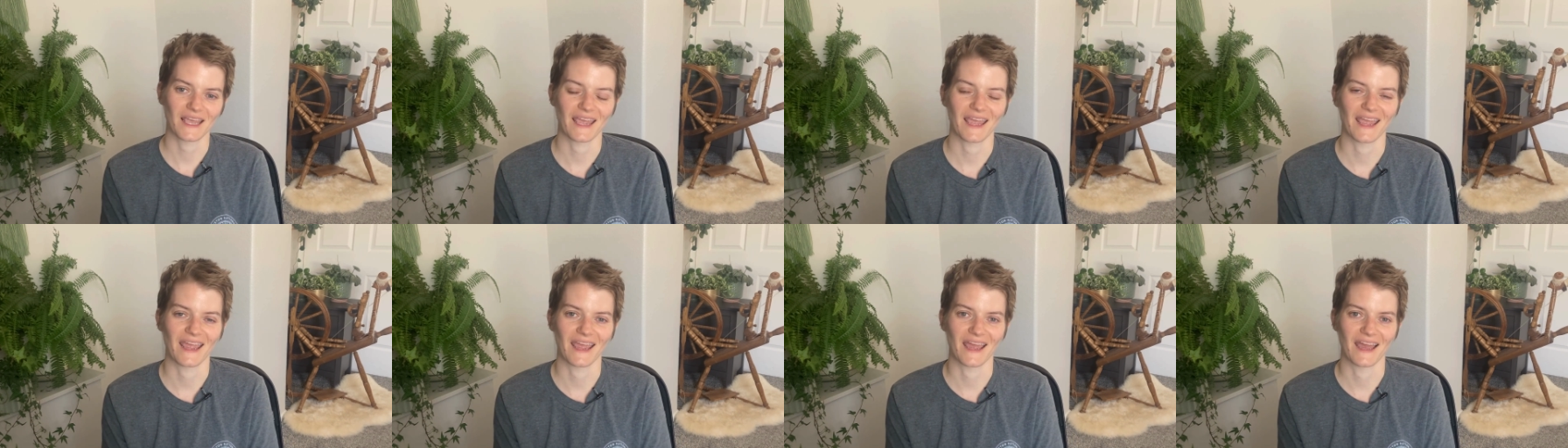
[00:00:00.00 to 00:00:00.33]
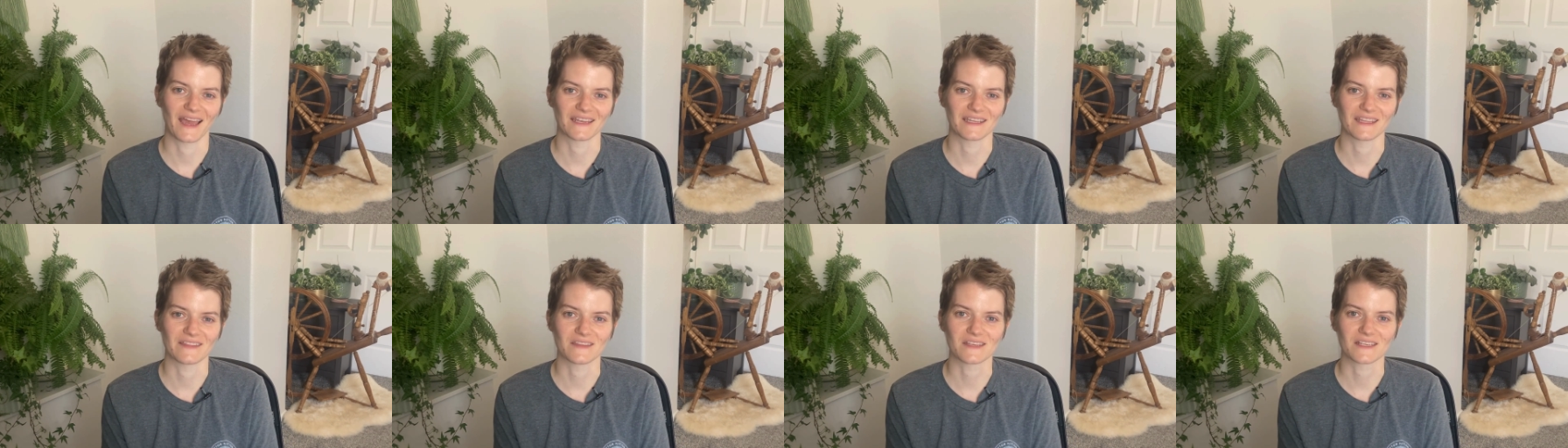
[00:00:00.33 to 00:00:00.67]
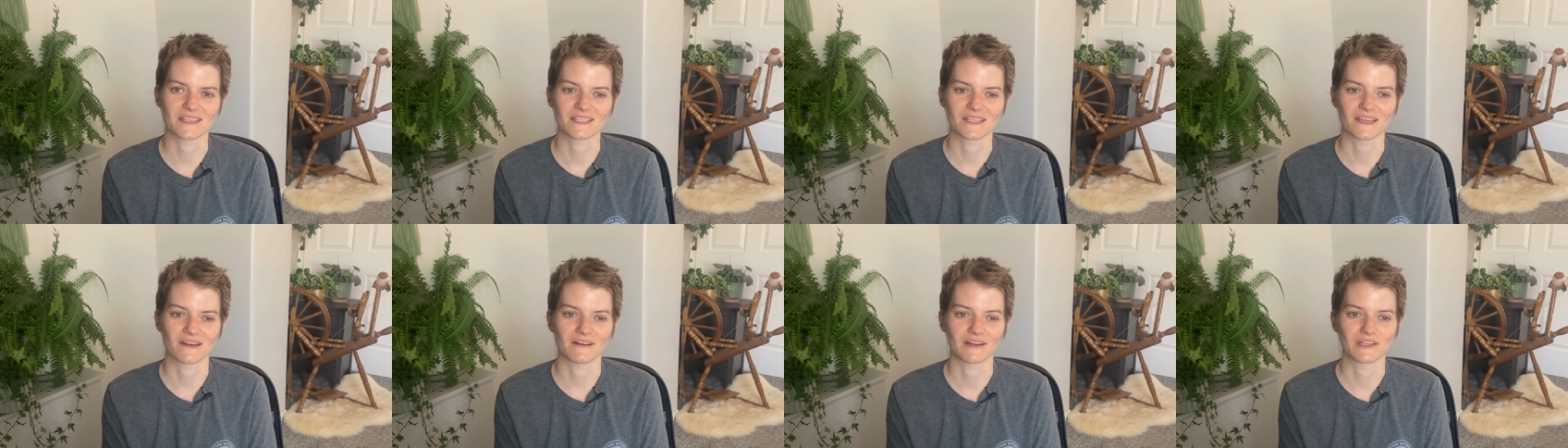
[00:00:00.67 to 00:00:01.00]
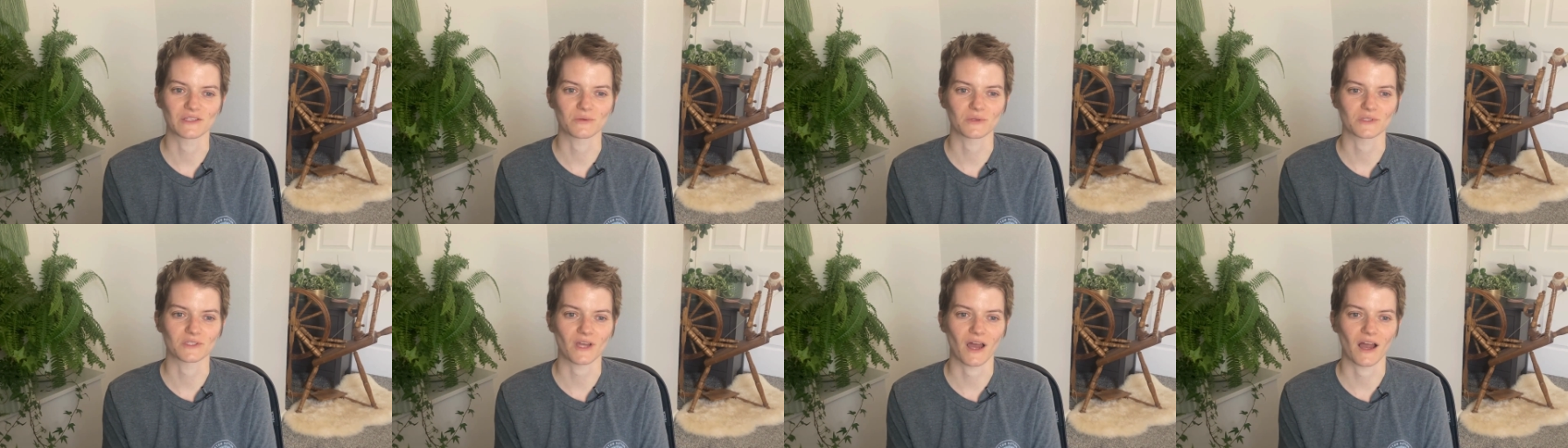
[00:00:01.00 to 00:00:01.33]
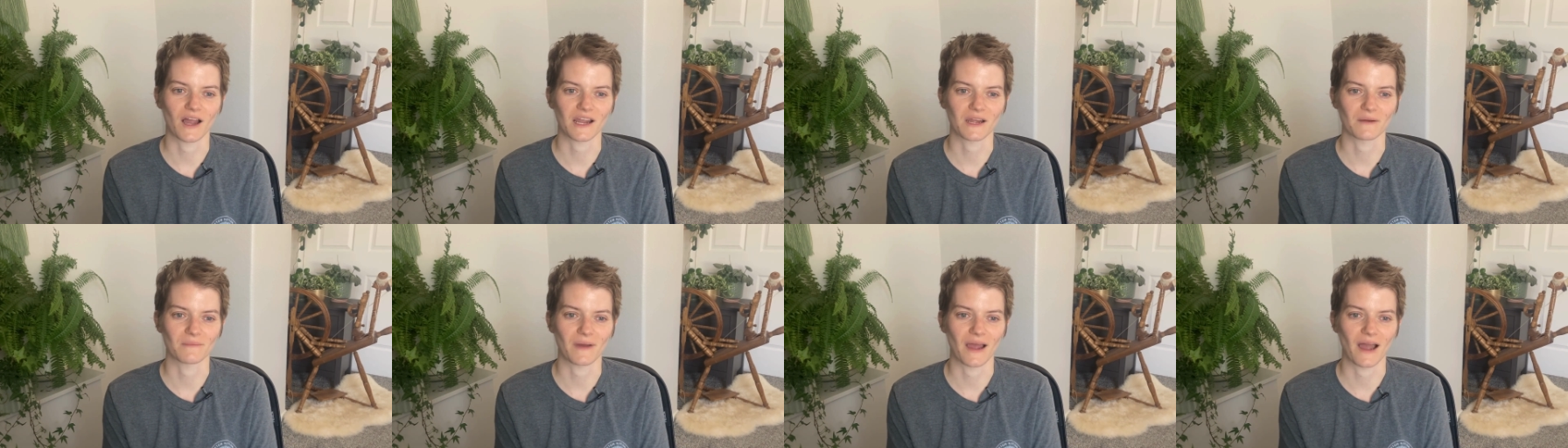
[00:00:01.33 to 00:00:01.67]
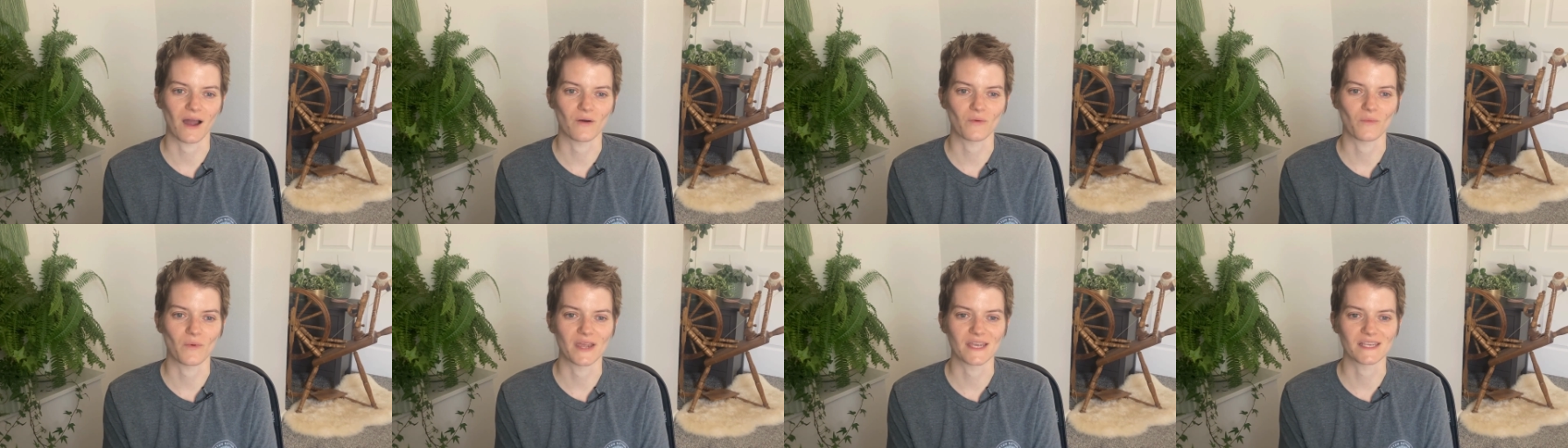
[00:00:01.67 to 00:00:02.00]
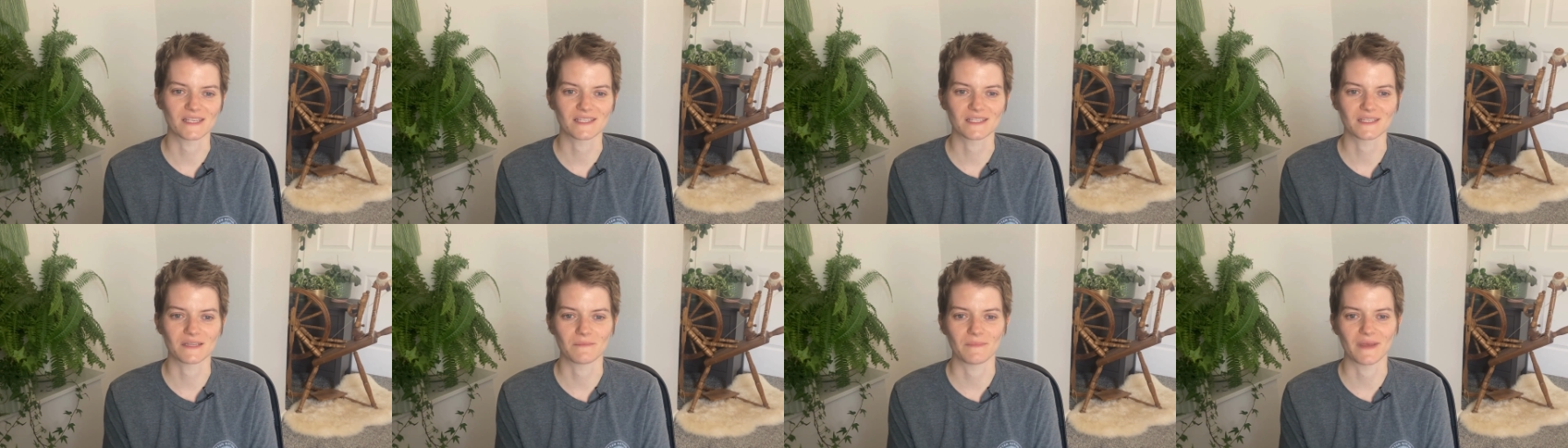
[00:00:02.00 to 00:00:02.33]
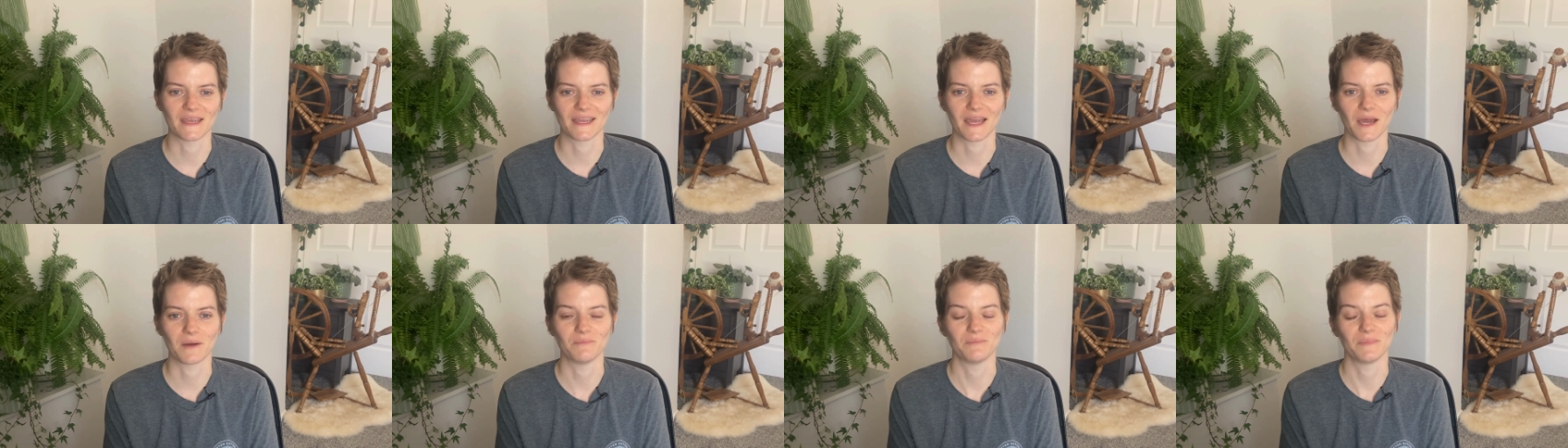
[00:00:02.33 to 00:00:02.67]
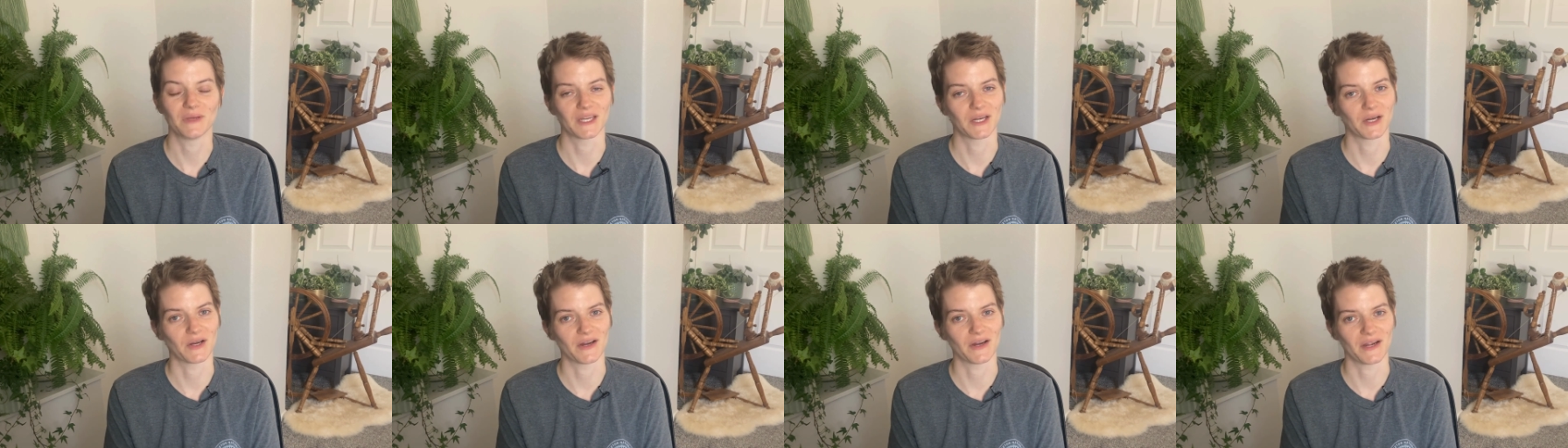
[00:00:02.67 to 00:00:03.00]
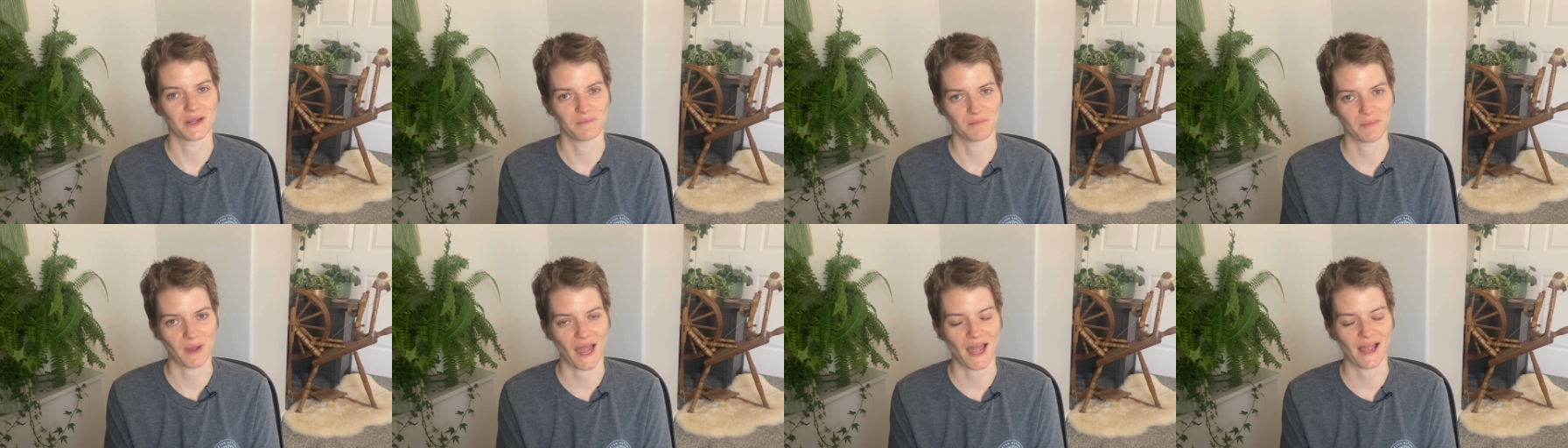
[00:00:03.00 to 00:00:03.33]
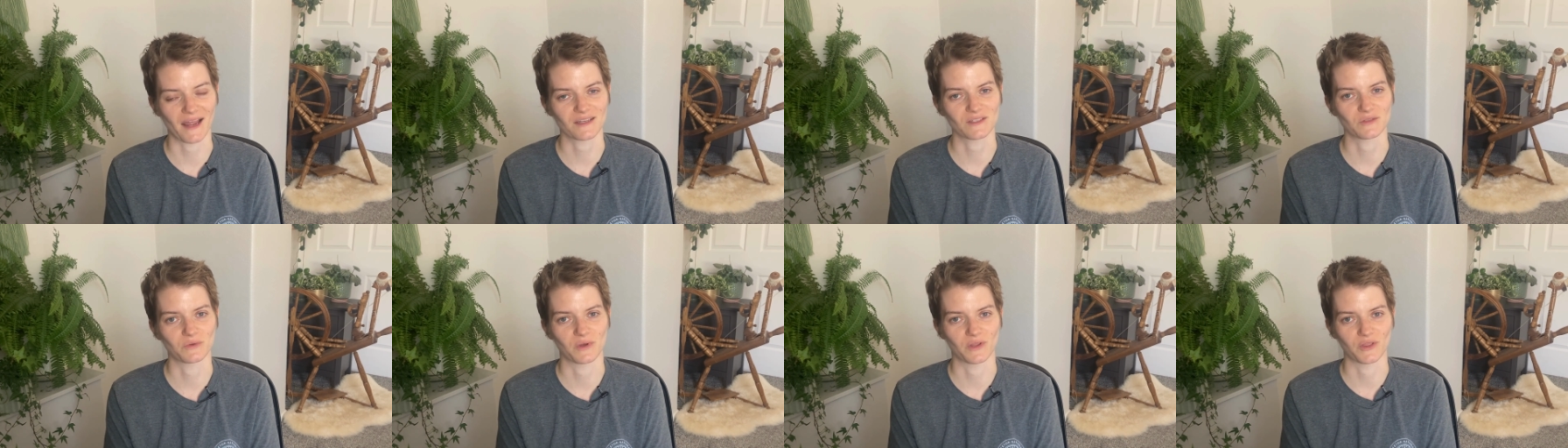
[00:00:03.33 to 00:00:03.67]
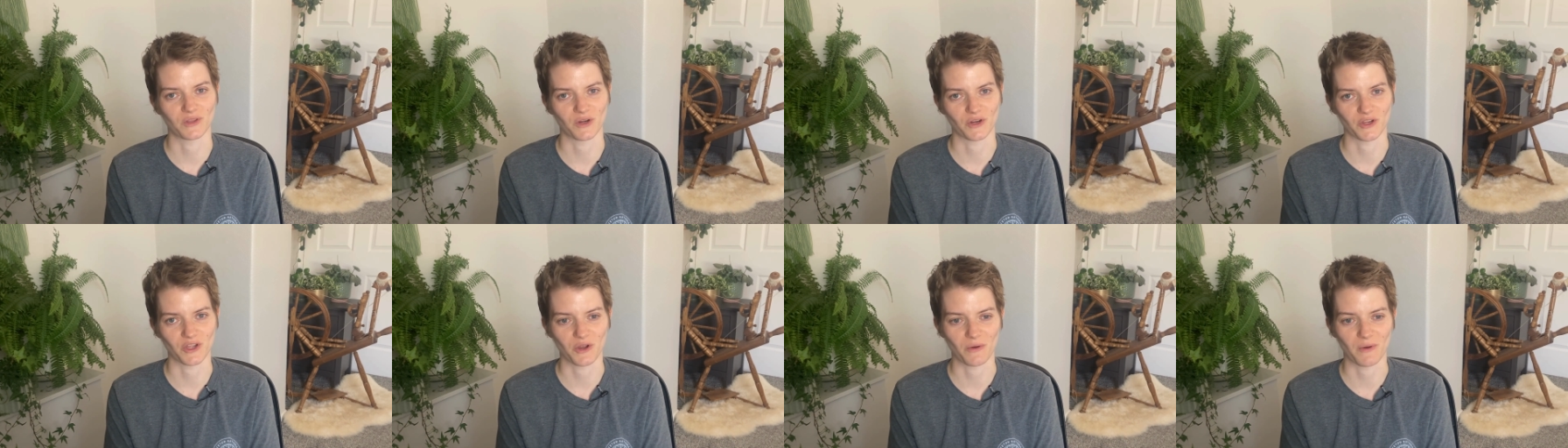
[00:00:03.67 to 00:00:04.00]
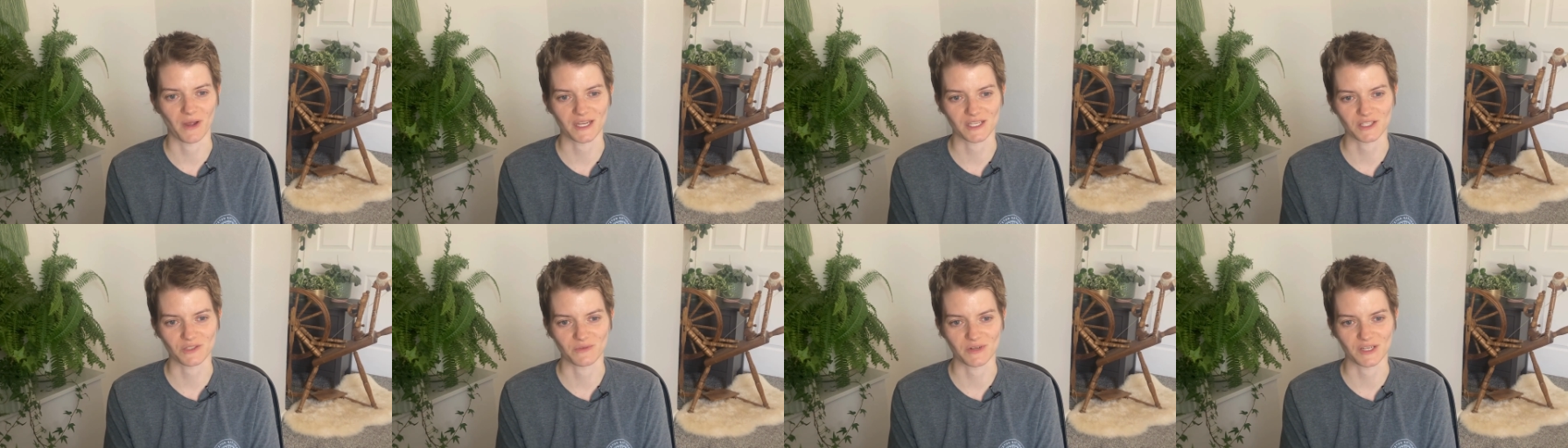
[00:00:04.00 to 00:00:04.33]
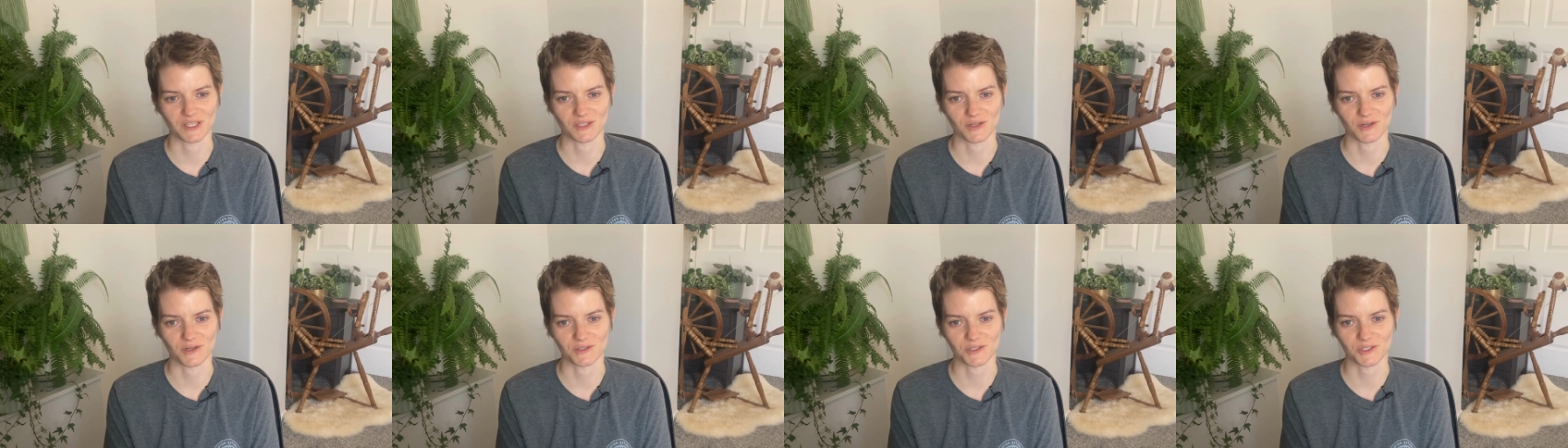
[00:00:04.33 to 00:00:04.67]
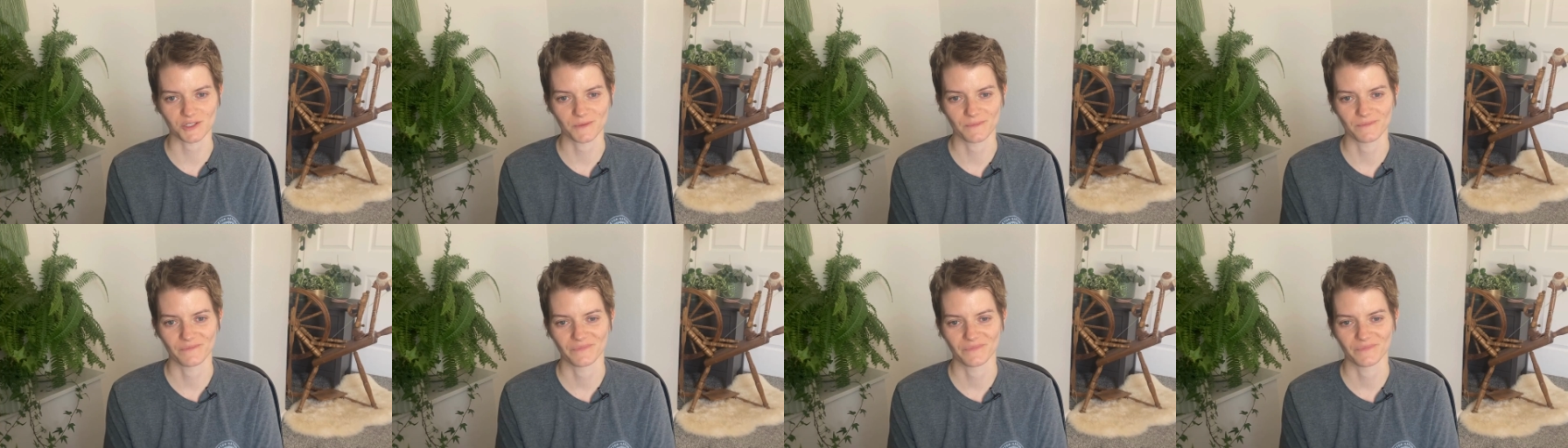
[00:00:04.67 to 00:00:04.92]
and in this series we'll talk about ways to make a bigger impact with your UX research.